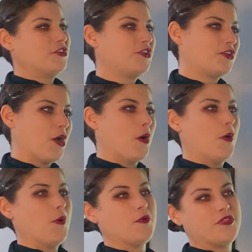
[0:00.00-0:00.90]
you
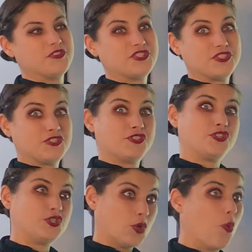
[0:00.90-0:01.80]
know, the
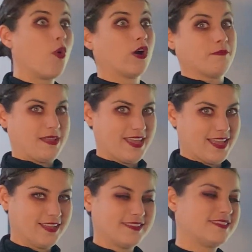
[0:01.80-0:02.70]
storm
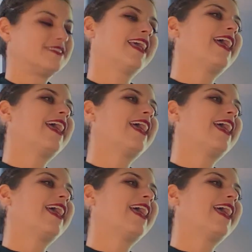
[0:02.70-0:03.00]
hits.